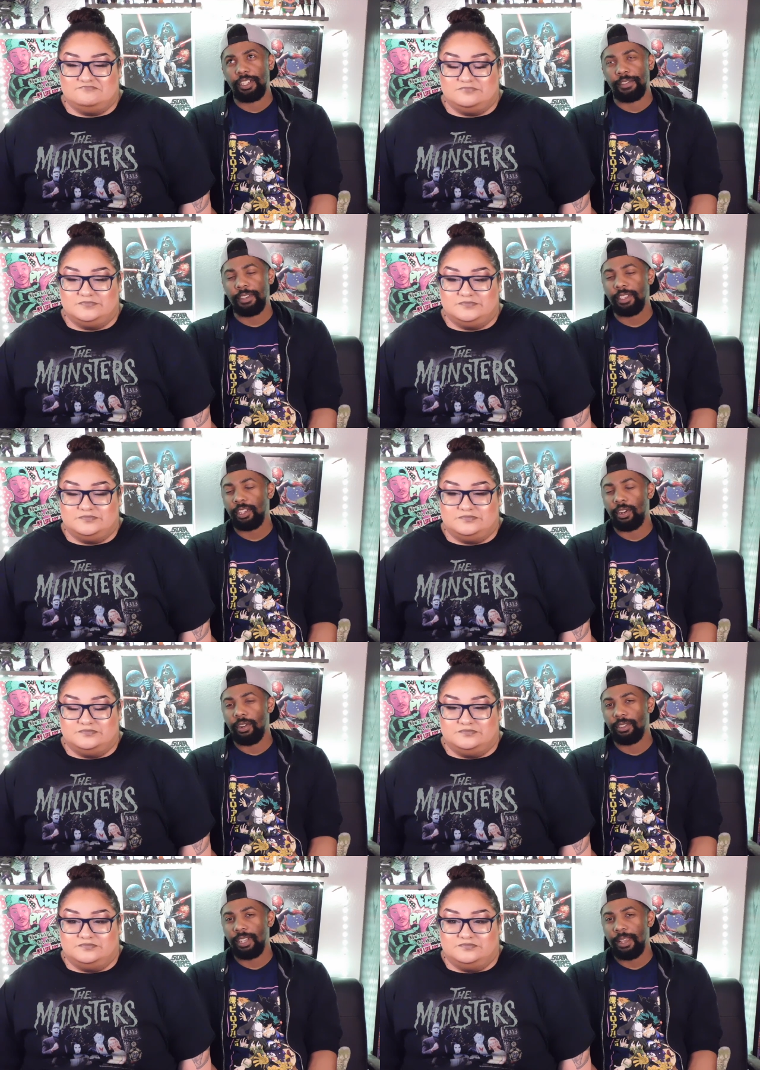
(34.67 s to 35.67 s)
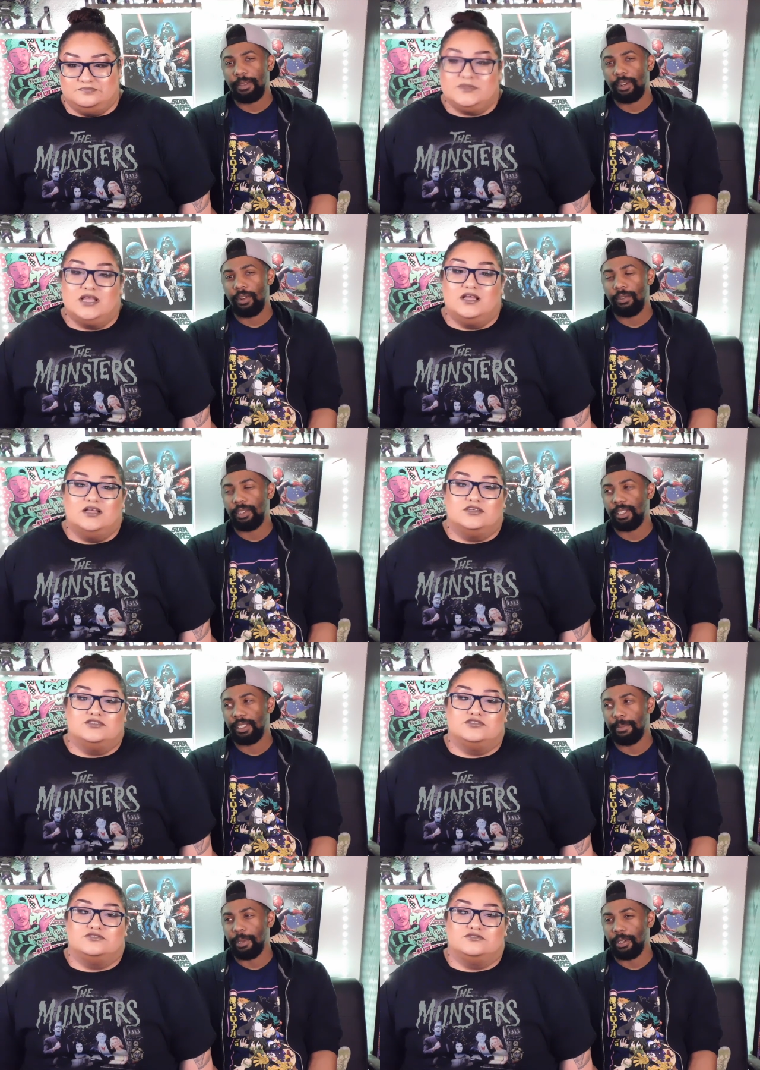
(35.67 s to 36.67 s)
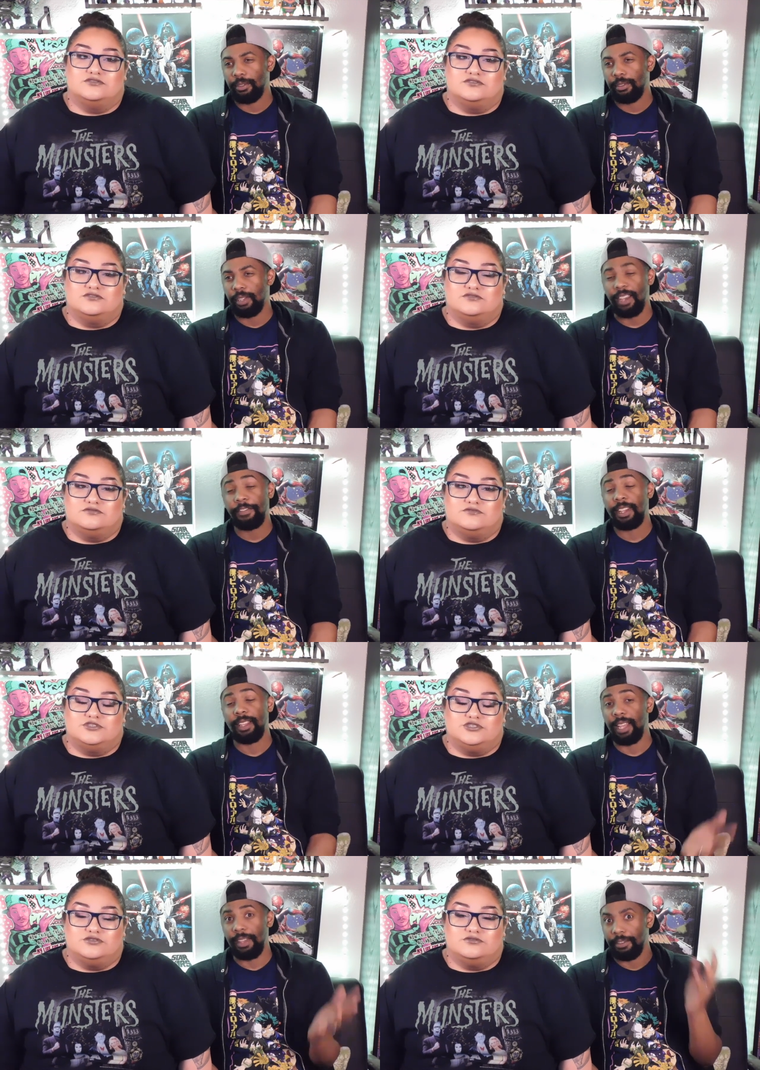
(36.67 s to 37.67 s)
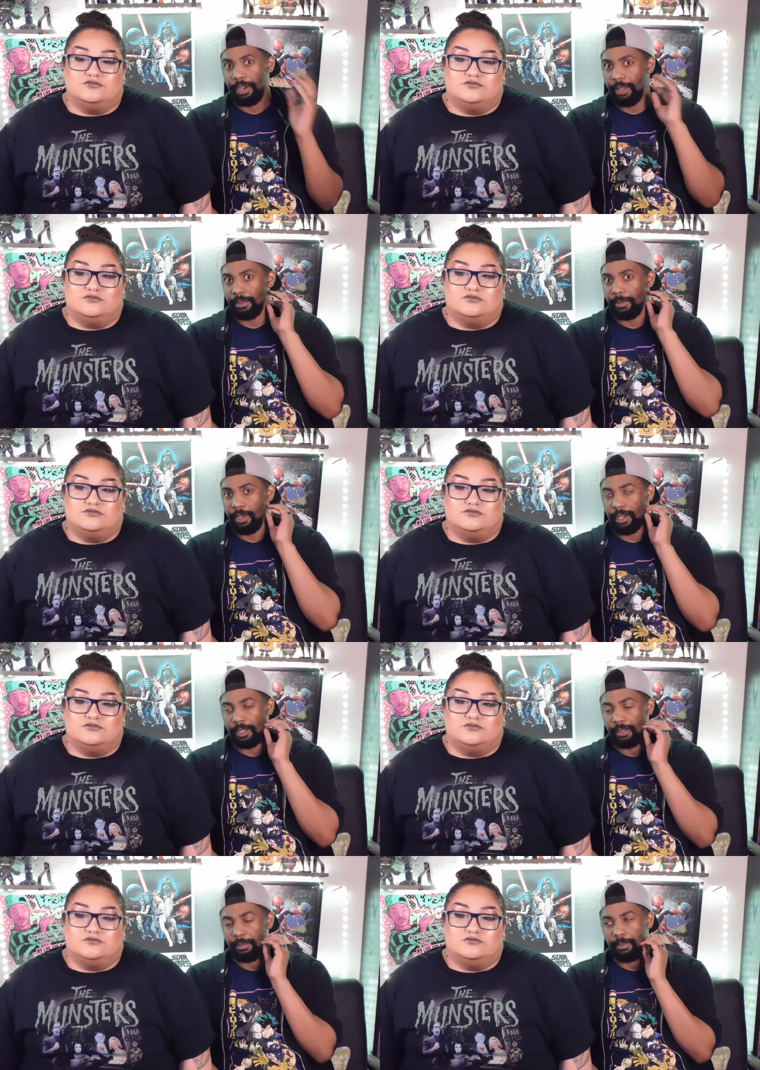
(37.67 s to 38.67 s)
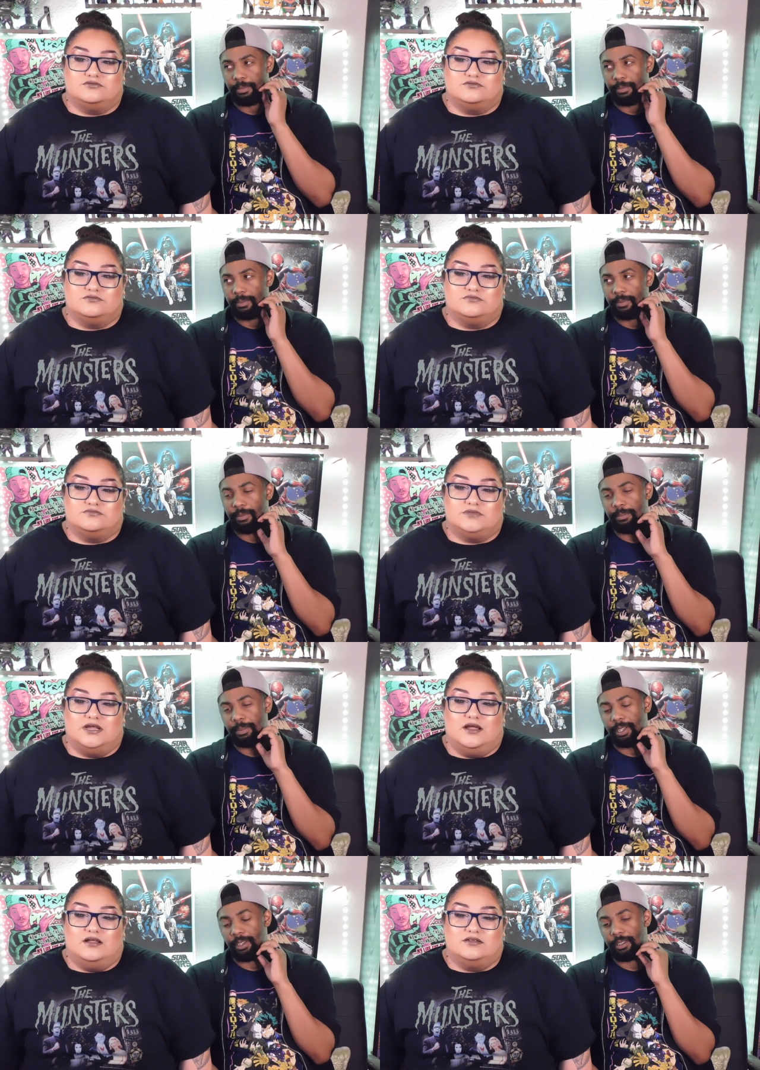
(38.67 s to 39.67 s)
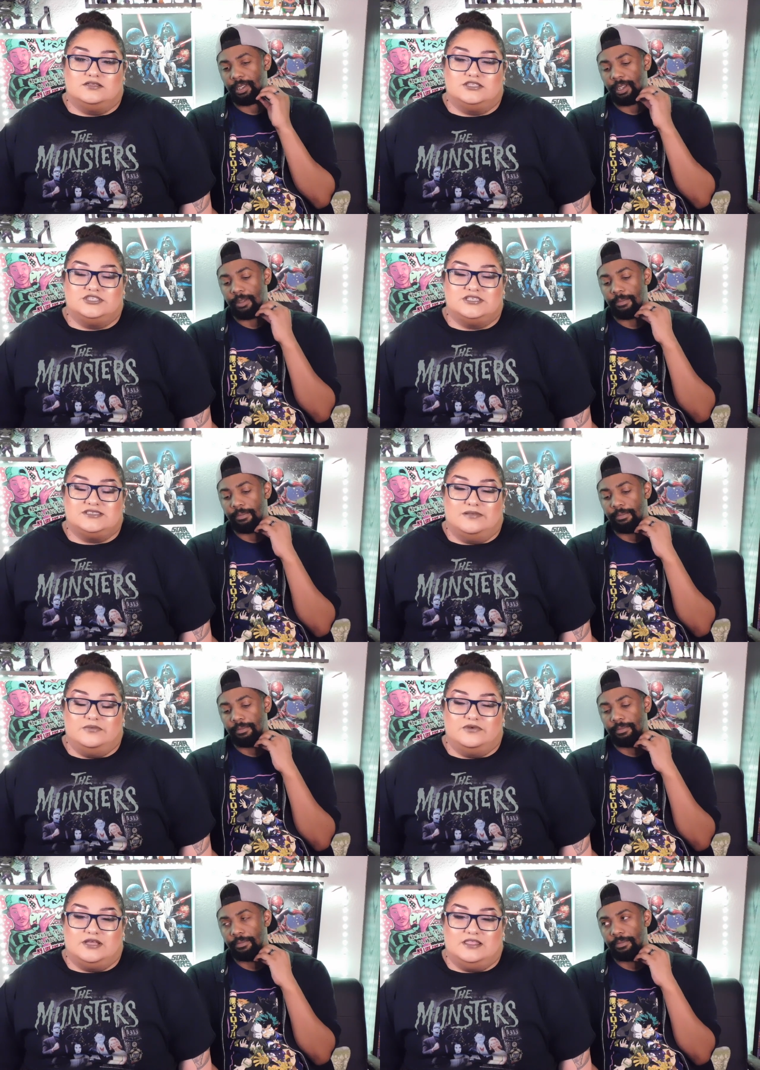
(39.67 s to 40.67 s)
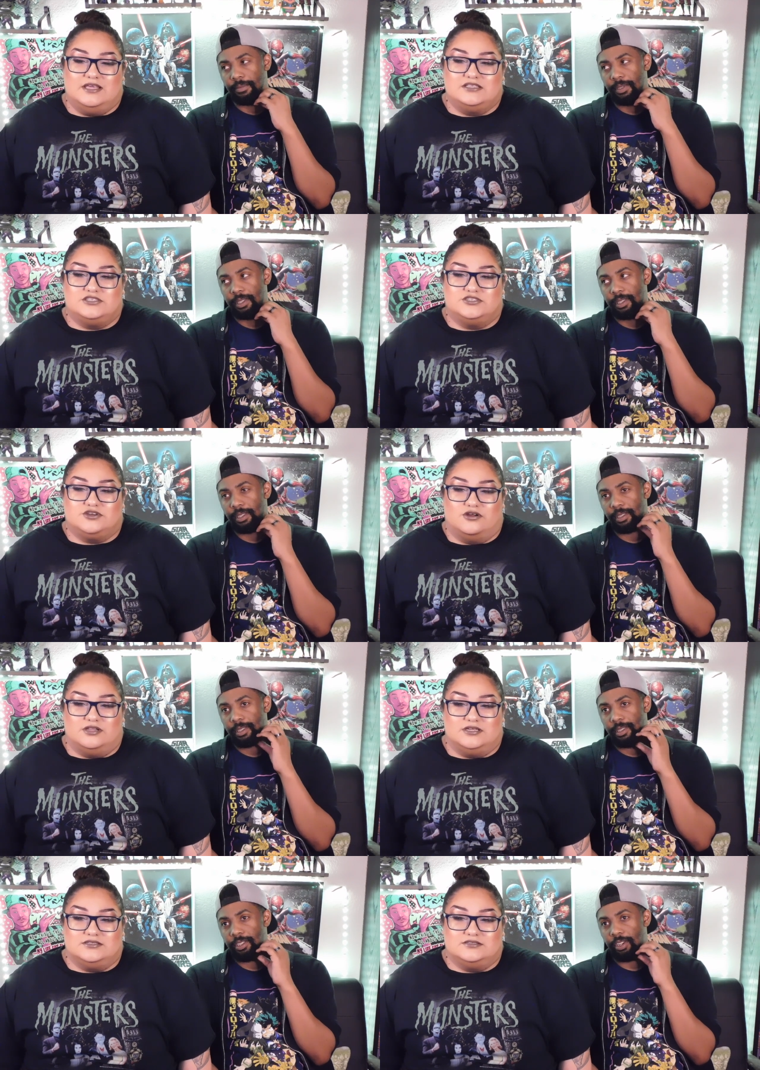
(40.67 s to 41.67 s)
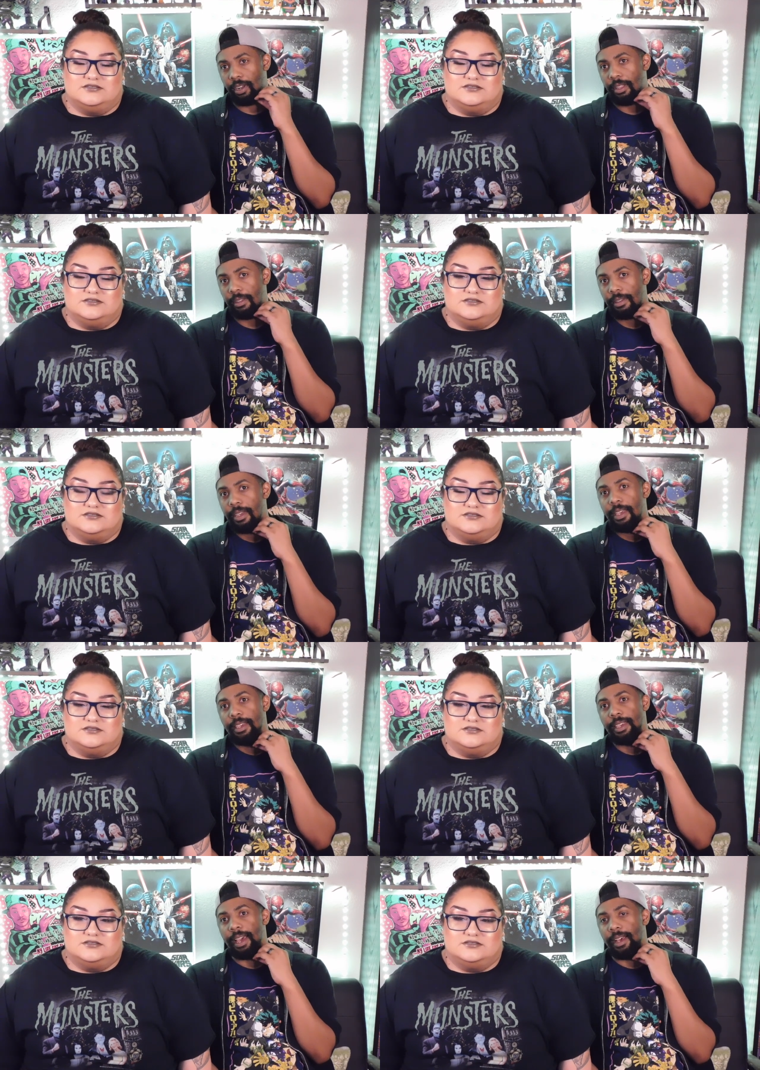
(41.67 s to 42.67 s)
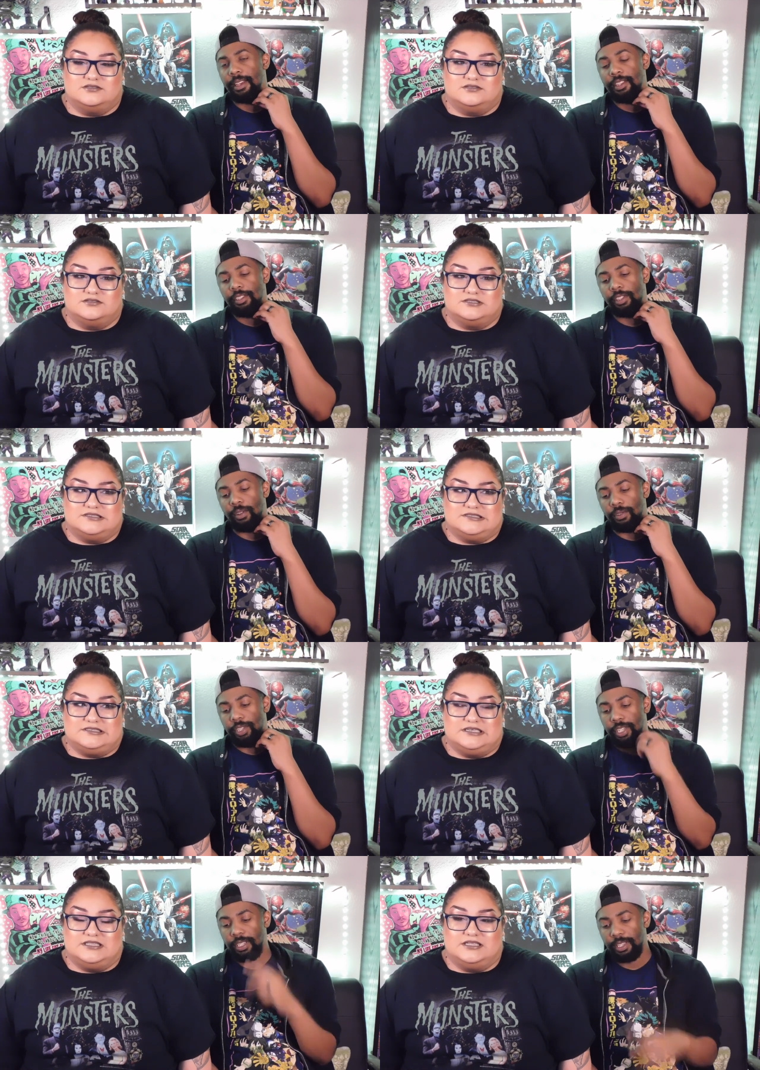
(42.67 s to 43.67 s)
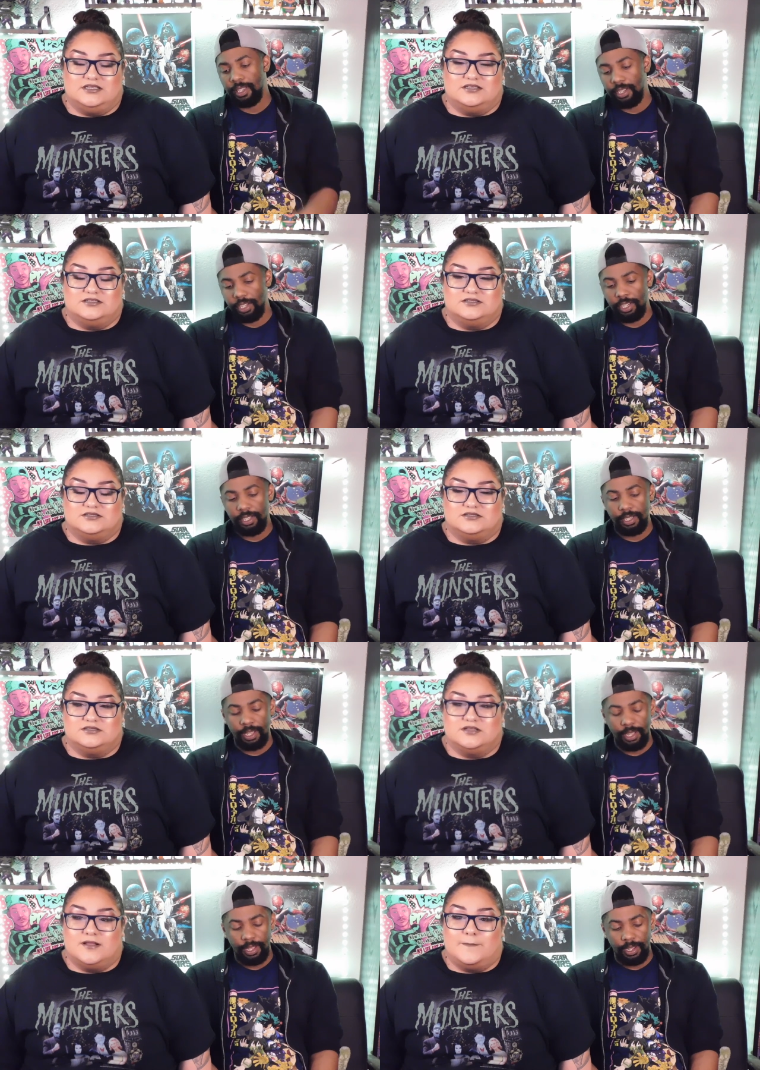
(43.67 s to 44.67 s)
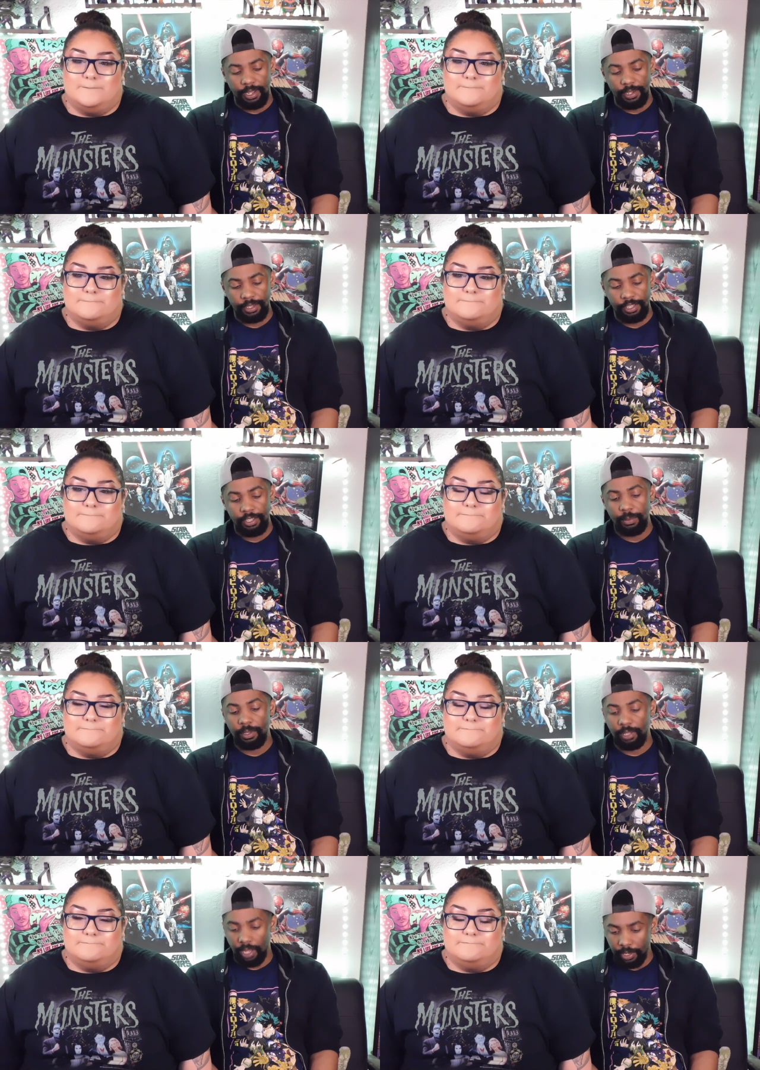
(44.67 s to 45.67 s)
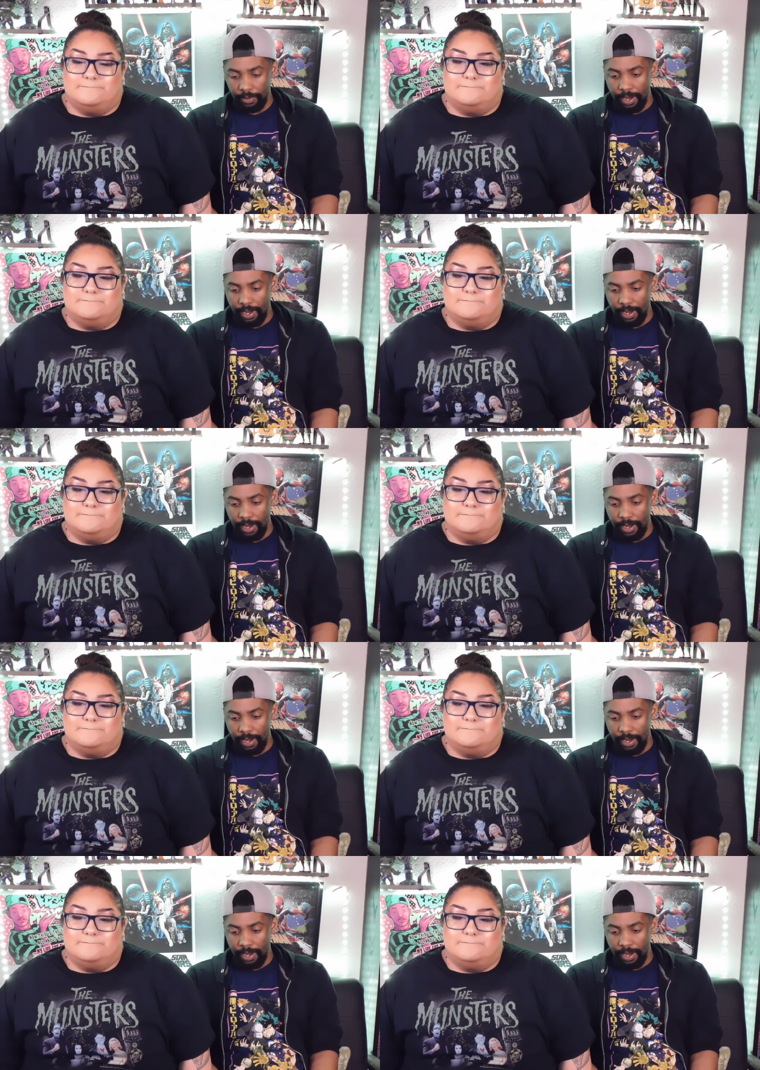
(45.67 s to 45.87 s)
Speaker 1: I forget the girl's name, the girl who digs the bones. I forget a lot of the names, to be honest. But did she say
Speaker 2: something? I think it's Charlotte. Charlotte,
Speaker 1: yeah. So she's she's uh she's with Locke right